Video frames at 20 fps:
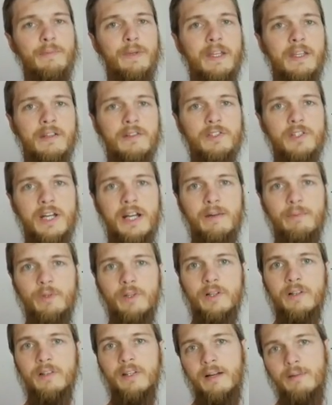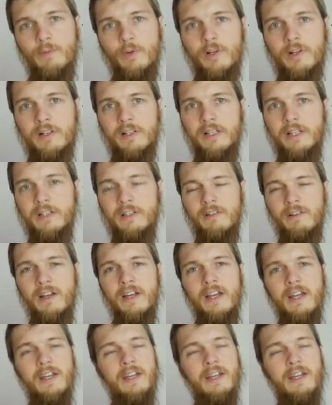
make your job look a lot more cleaner.